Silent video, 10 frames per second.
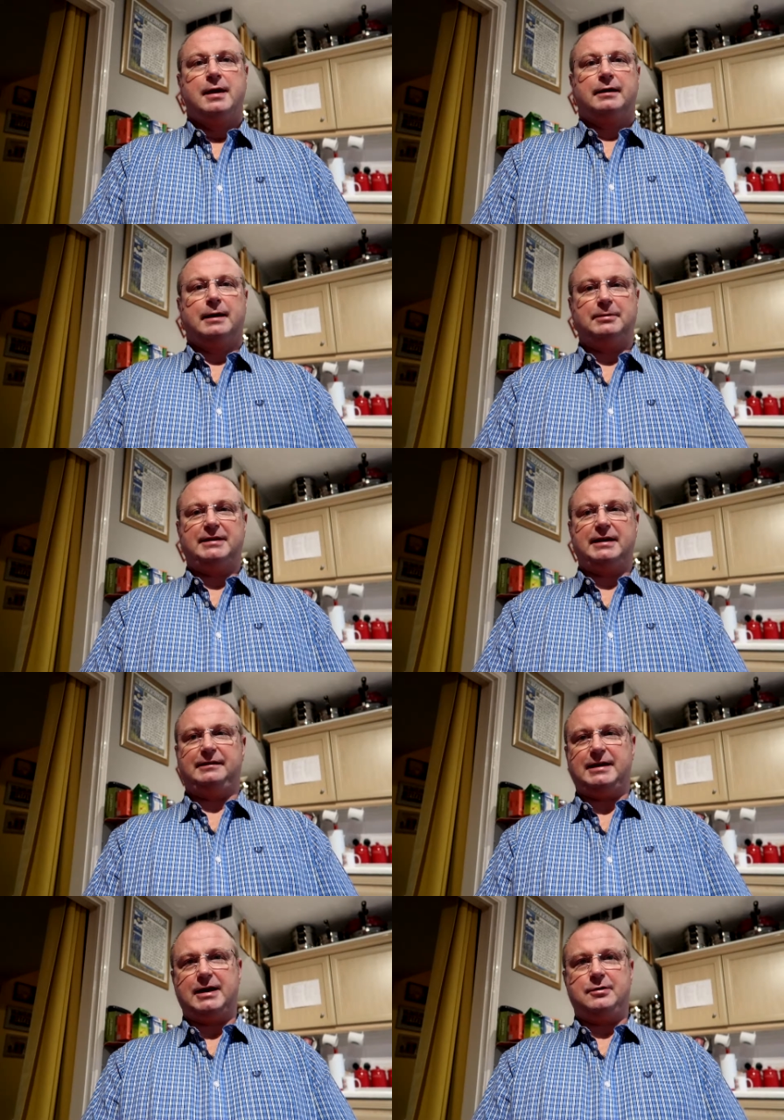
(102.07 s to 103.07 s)
a couple of
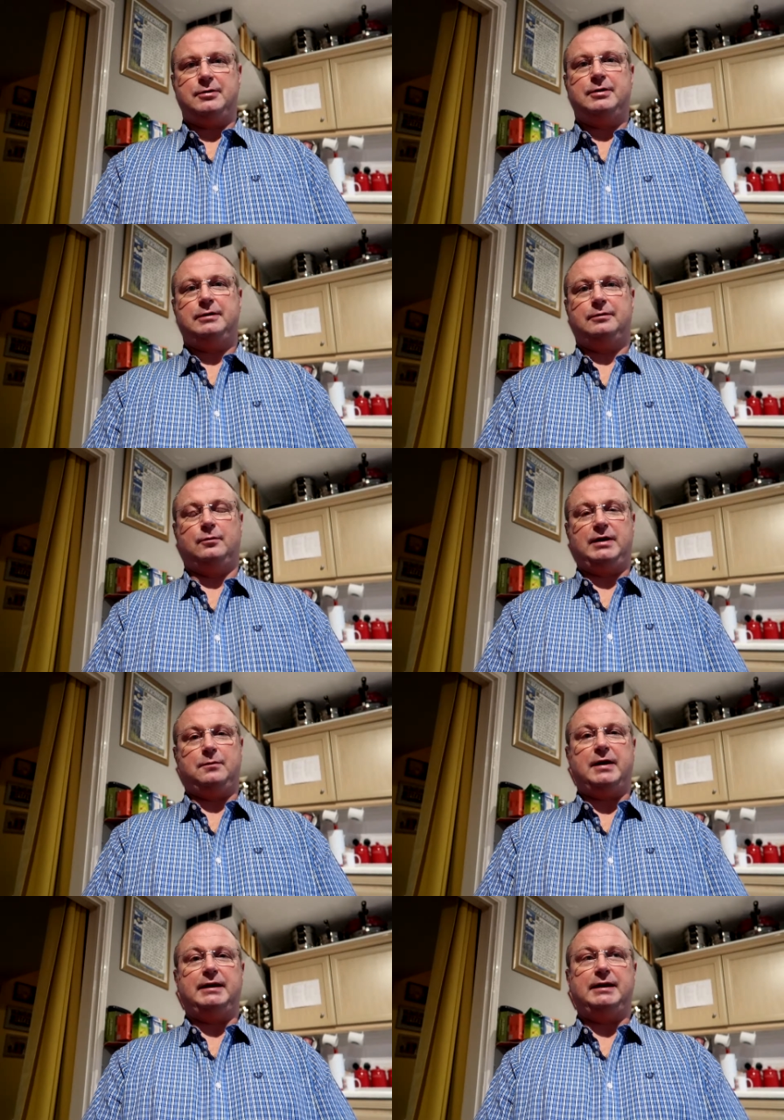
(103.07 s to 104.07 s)
days ago, we
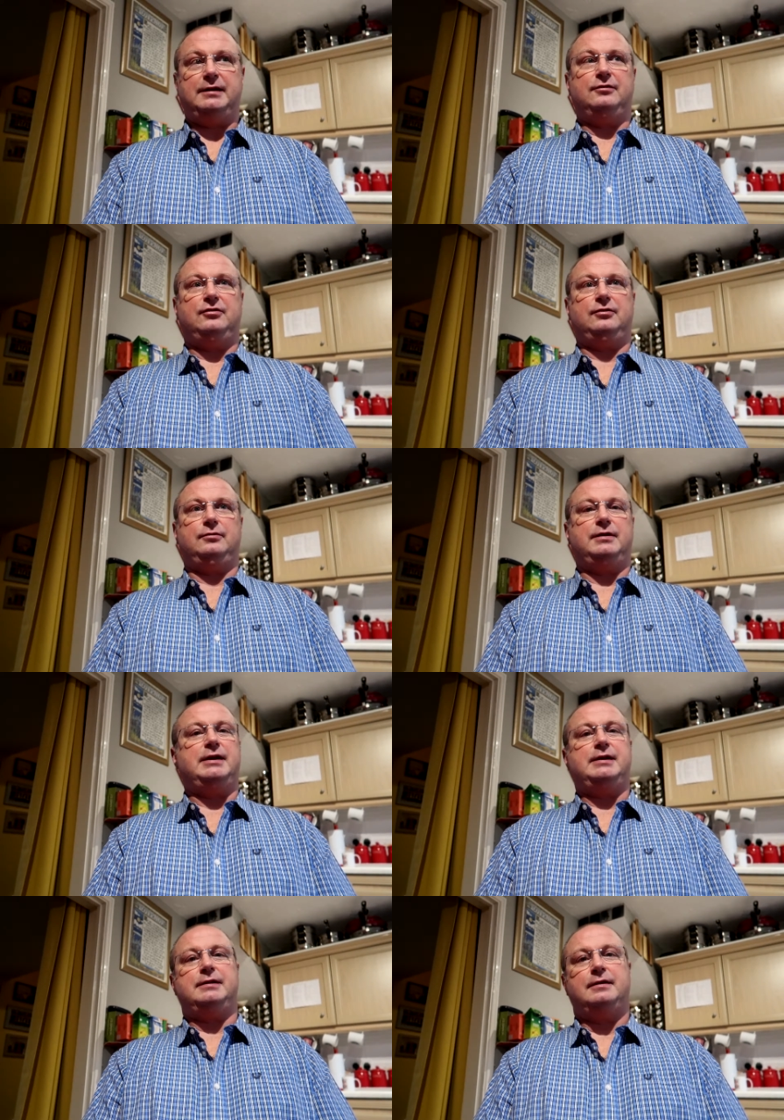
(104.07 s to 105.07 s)
went into
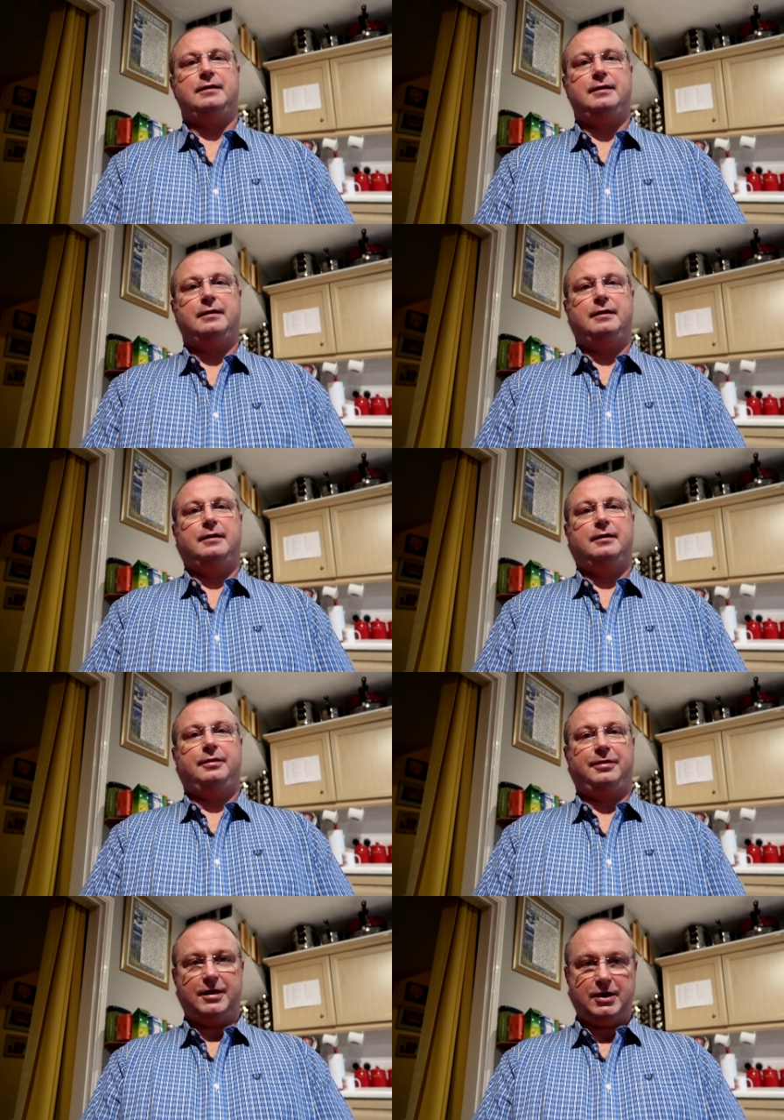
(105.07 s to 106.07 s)
the
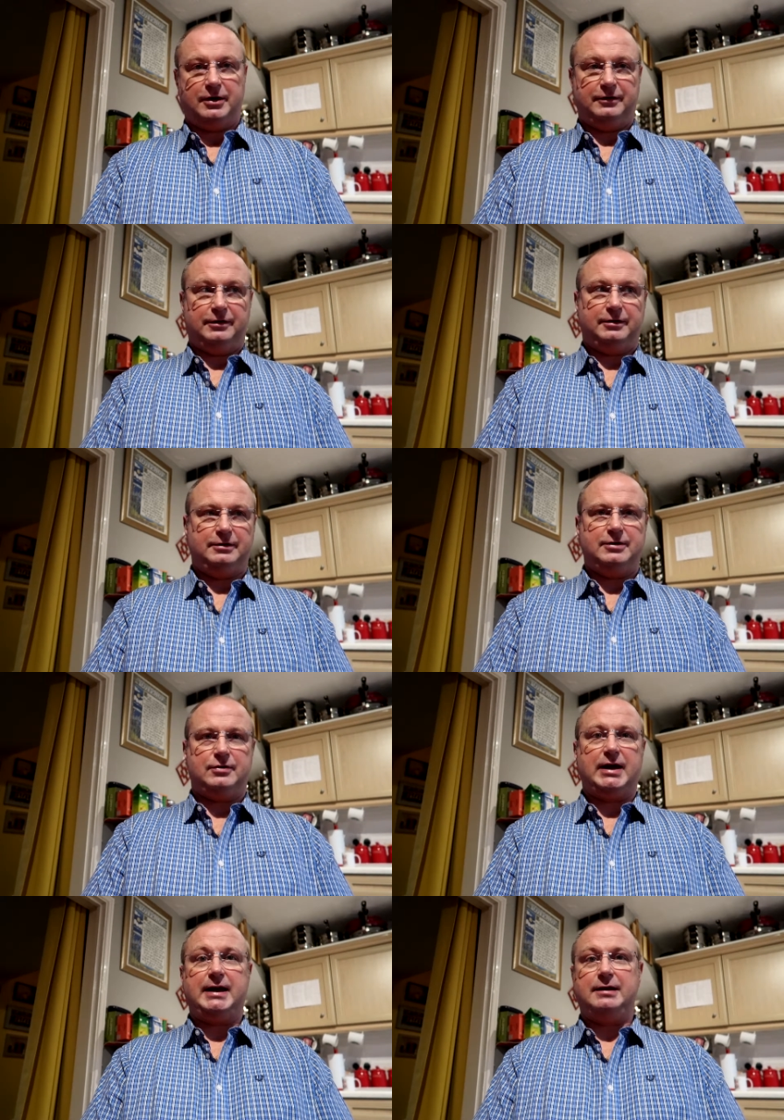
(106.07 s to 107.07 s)
third
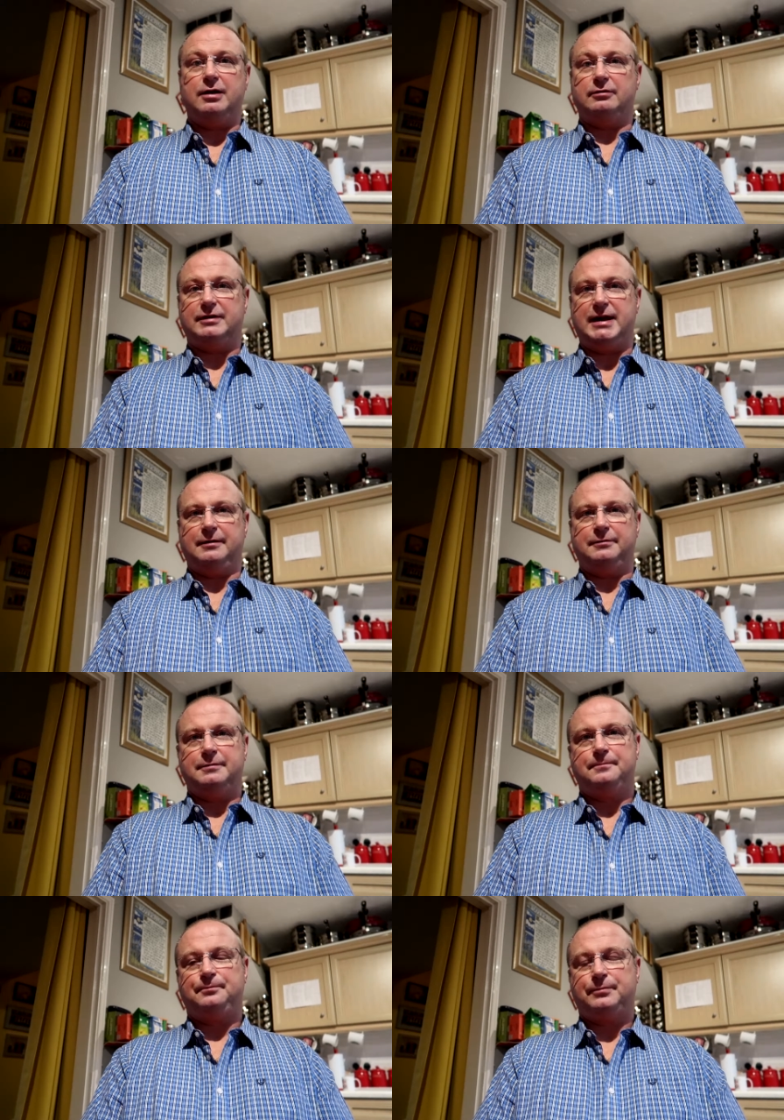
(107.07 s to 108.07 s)
UK lockdown.
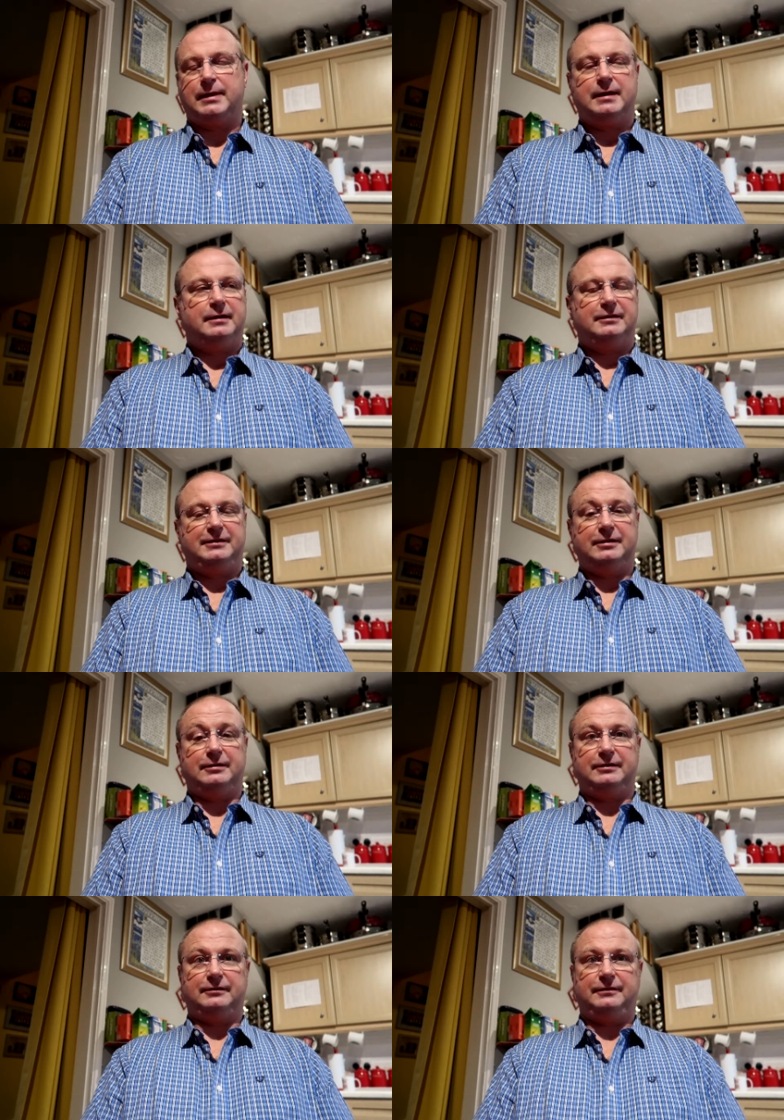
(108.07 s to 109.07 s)

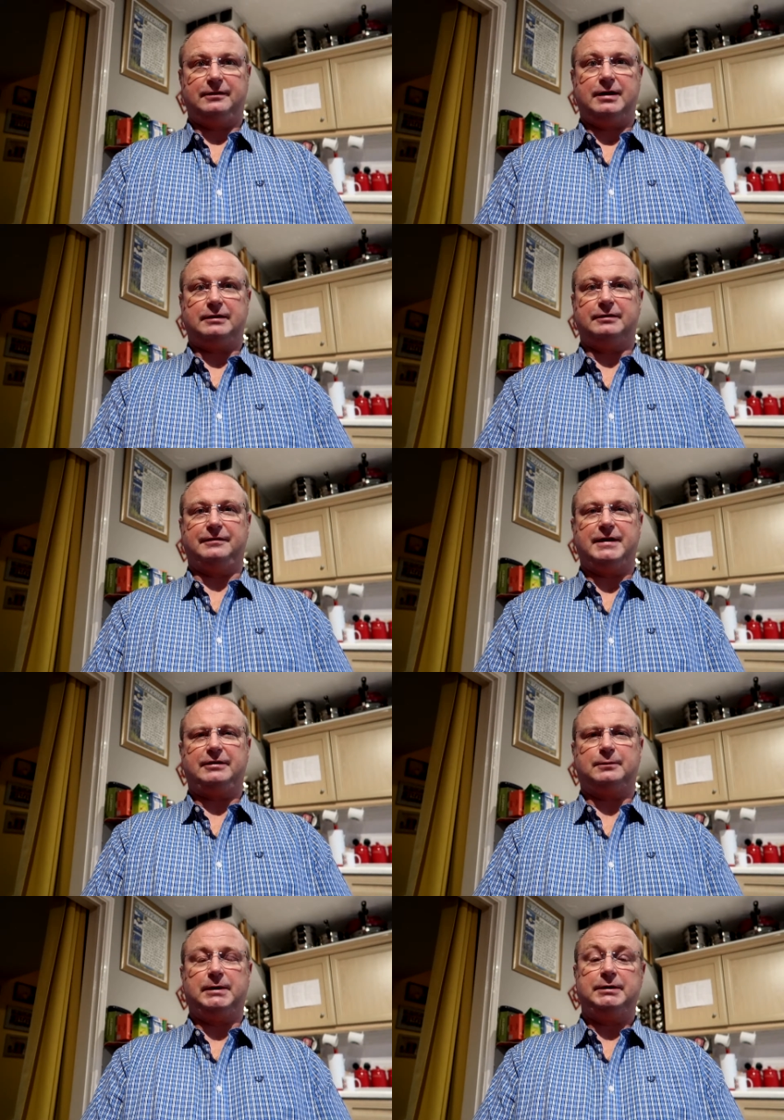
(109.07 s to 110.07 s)
Still doesn't feel like the
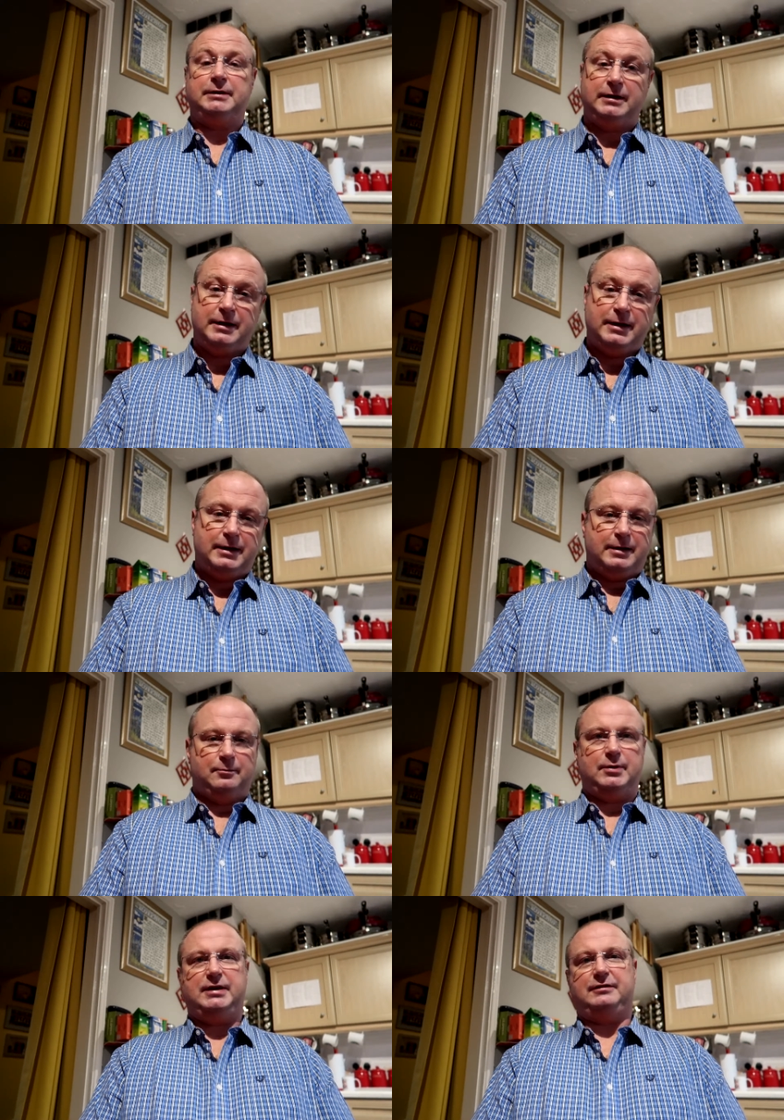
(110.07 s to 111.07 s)
first one,
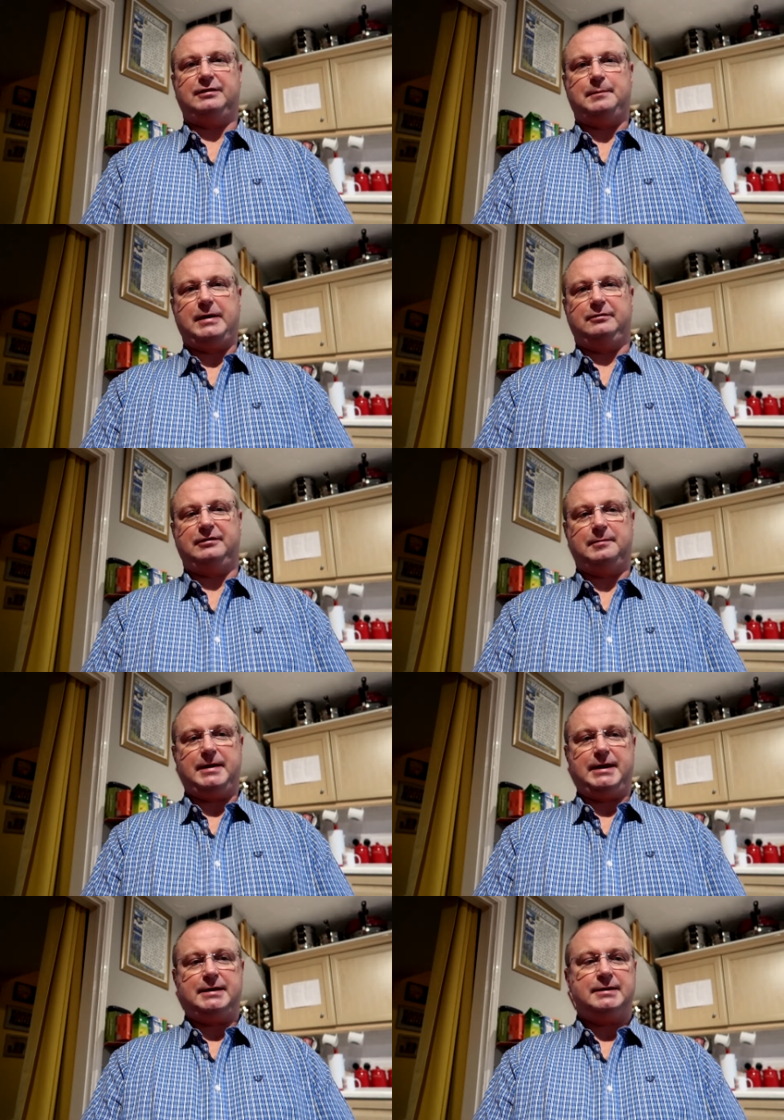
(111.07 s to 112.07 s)
but it's supposed to
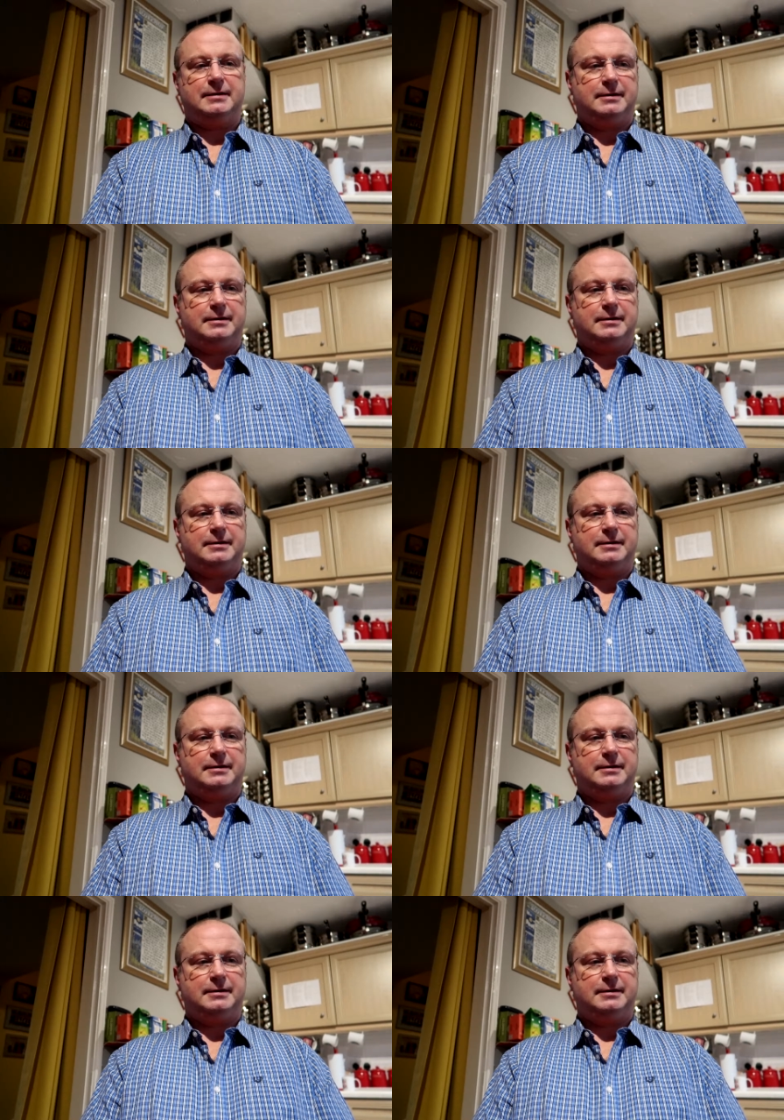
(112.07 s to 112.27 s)
be.